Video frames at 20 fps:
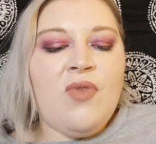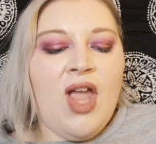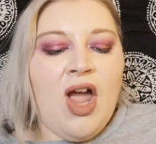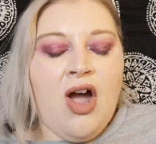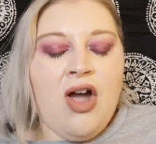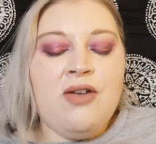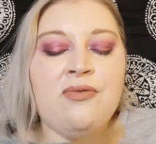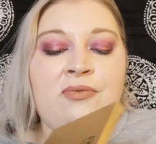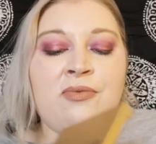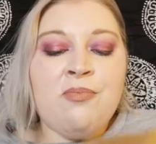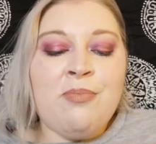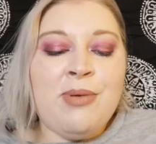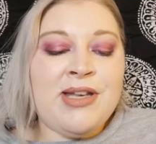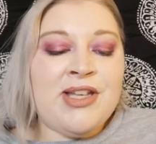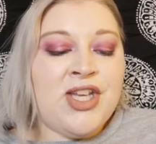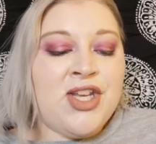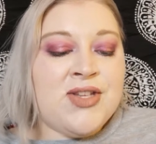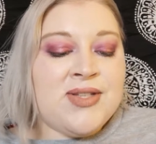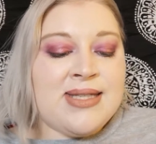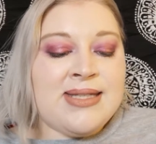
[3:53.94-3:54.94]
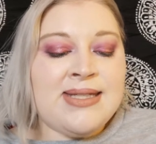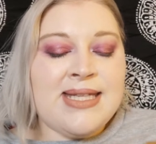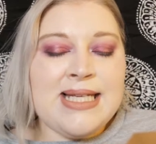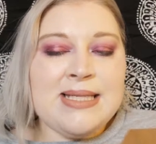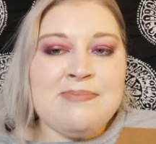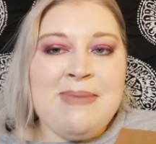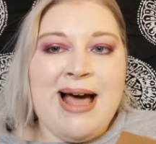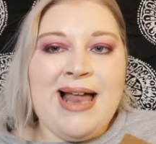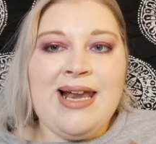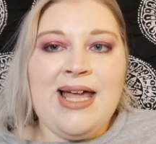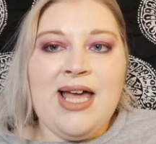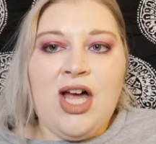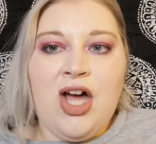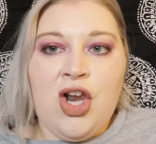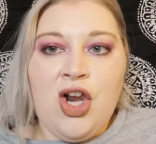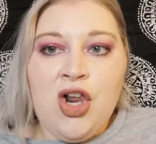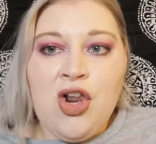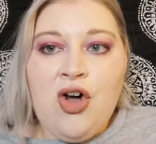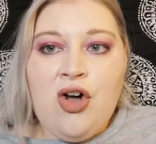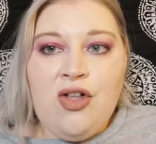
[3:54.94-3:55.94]
I've been using this palette a
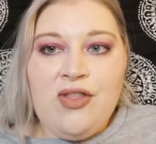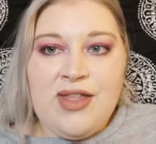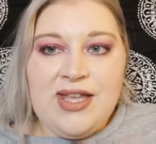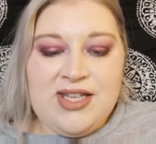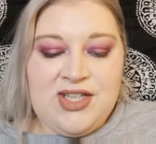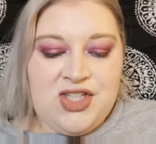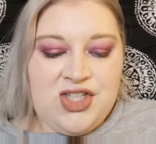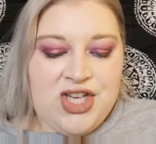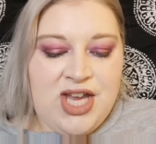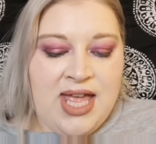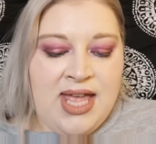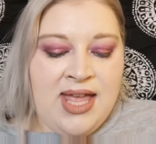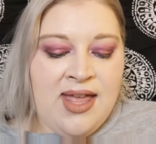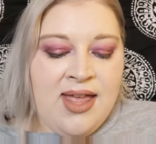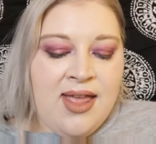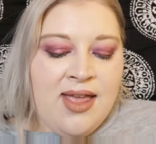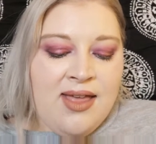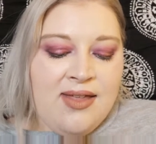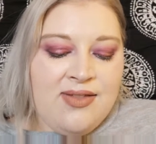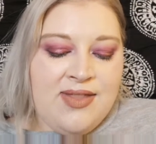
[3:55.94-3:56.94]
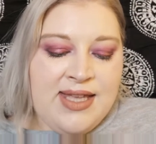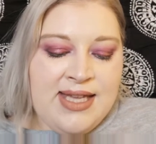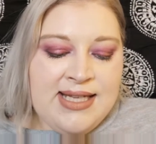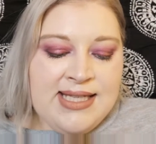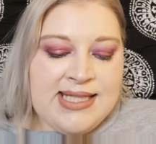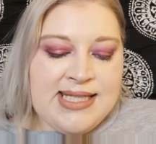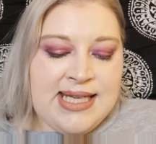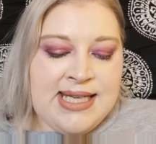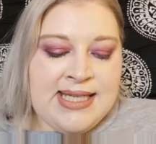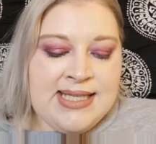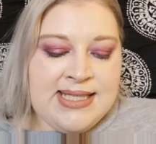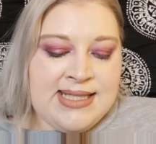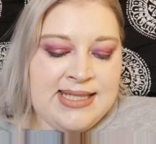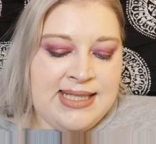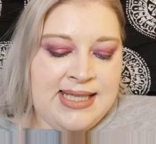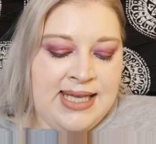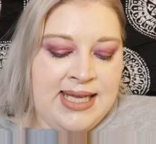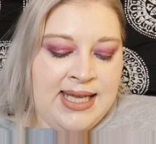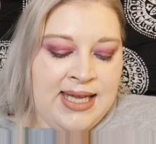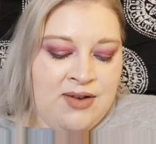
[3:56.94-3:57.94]
lot this year. This is
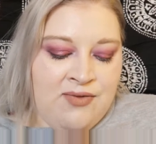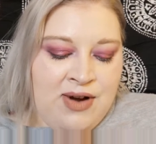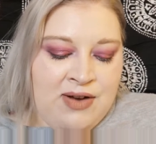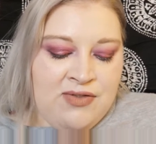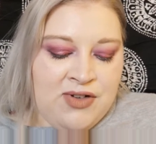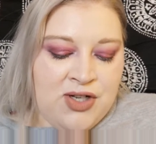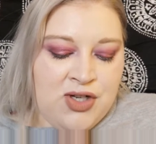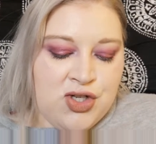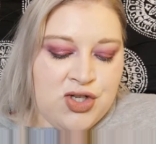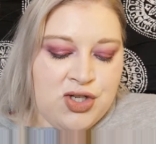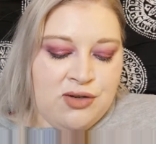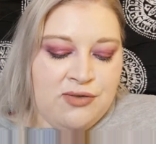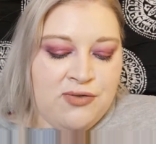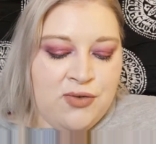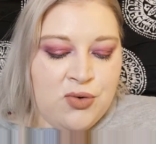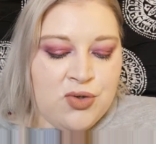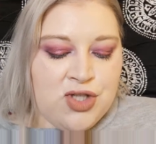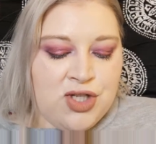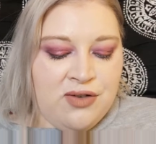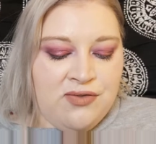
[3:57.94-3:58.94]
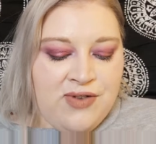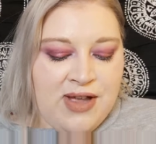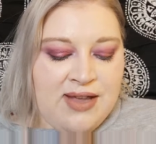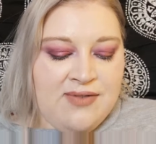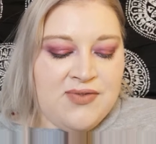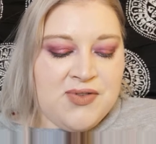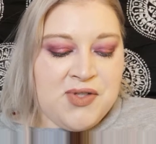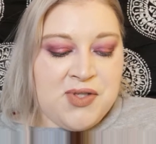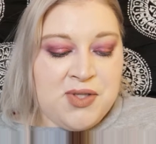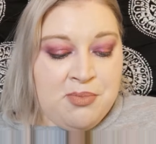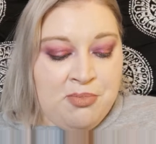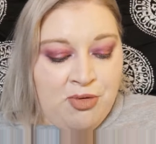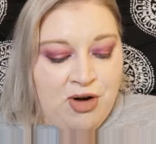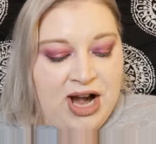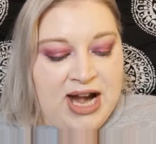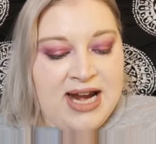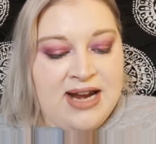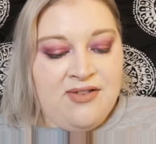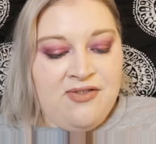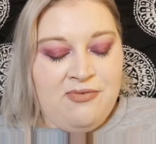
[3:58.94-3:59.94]
the Revolution Fortune Favours the
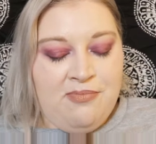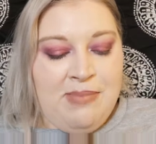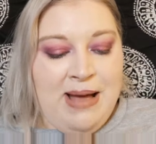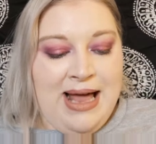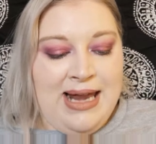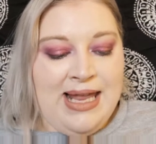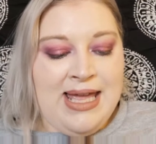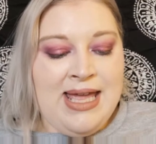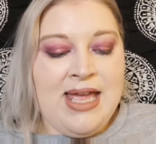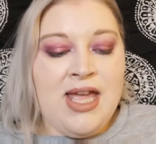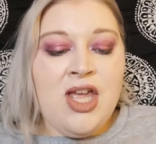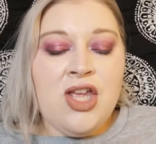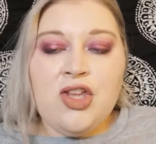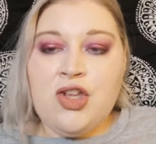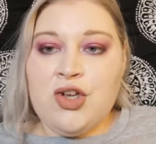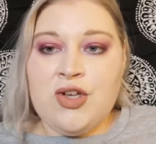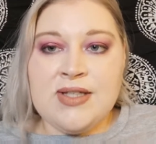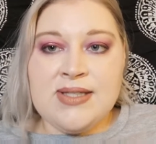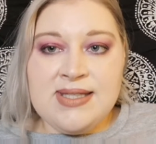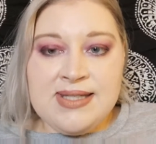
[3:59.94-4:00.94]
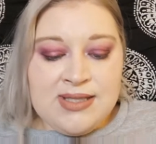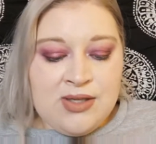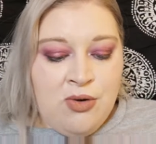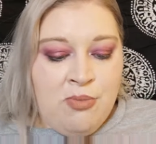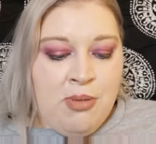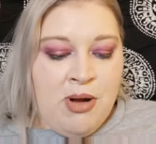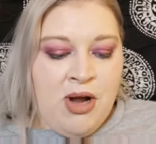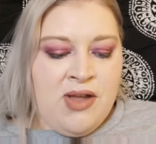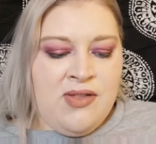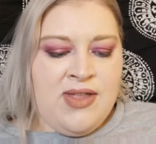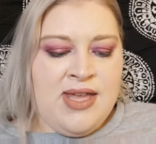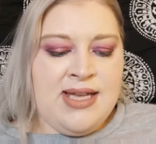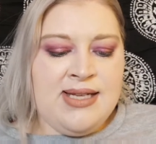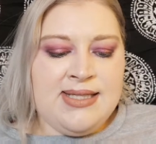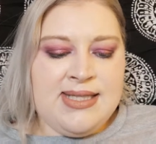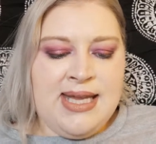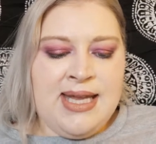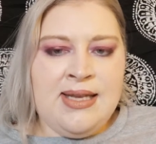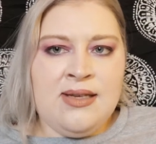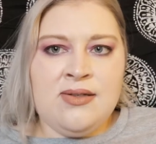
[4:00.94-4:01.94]
Brave palette. You can still buy
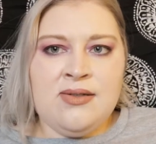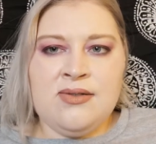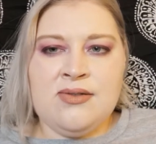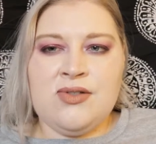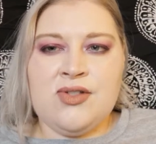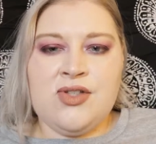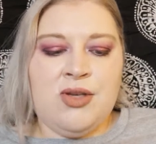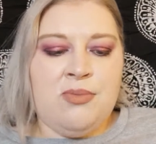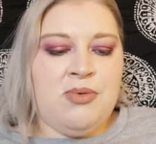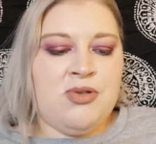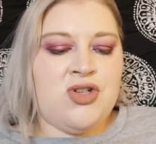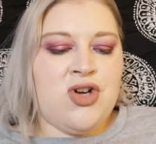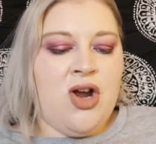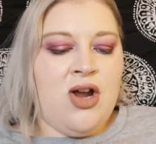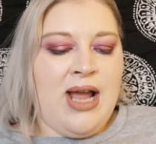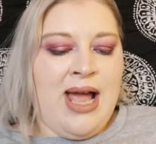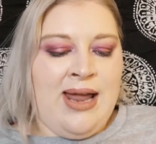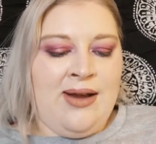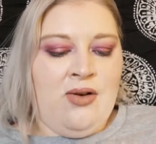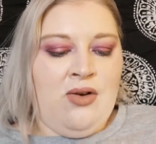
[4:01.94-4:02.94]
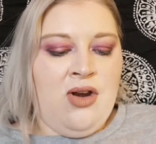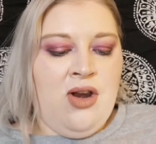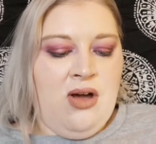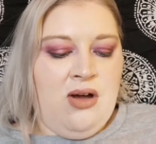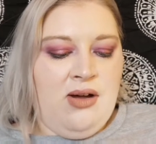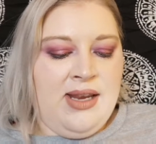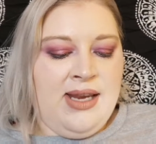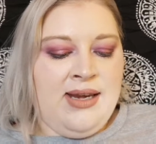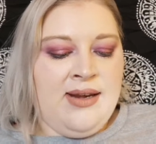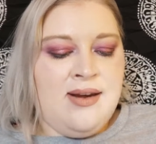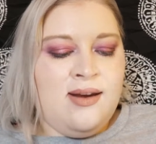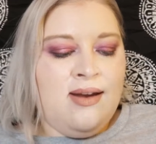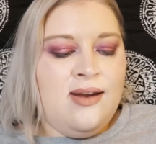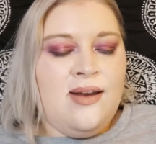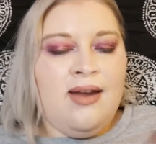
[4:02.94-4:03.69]
this in Superdrug and online.